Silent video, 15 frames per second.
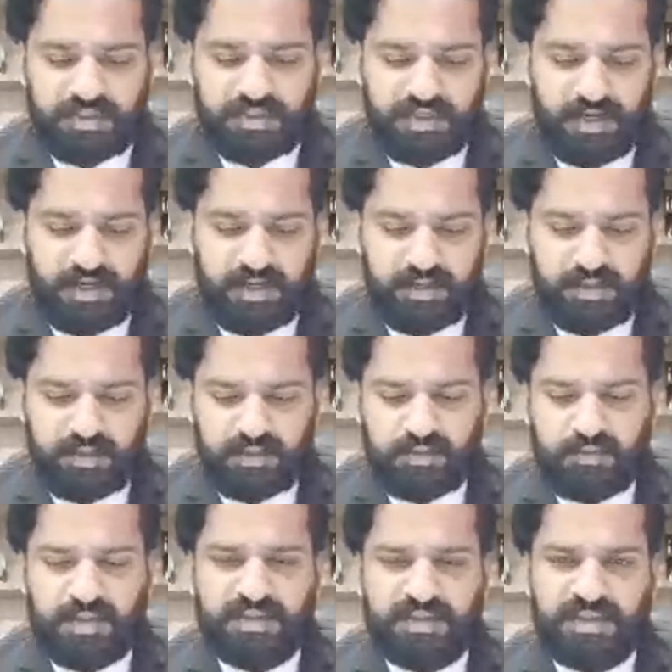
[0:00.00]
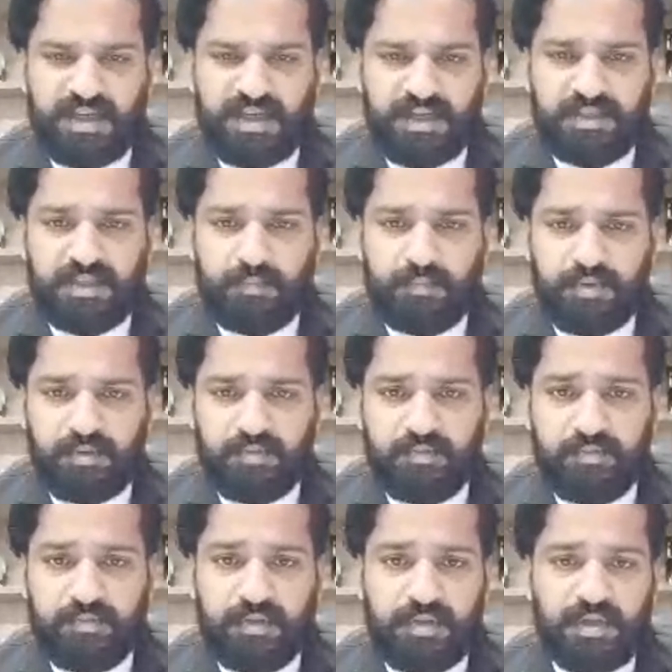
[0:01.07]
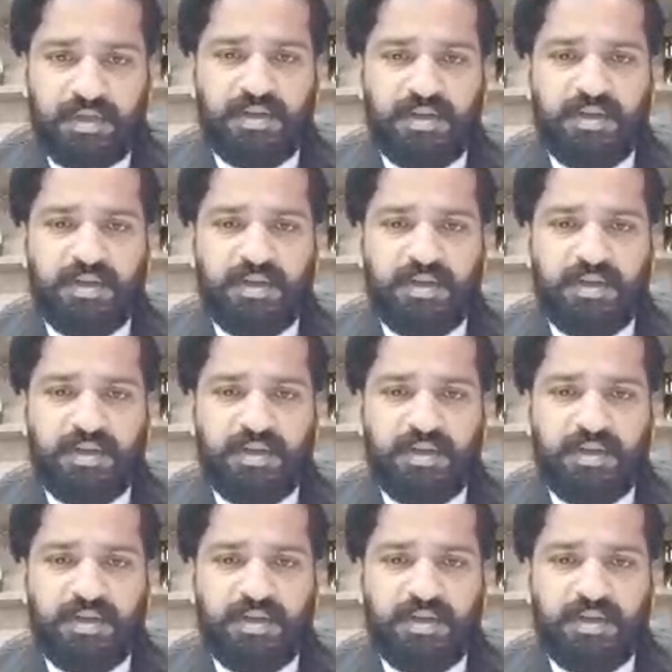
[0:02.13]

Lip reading: This was the example of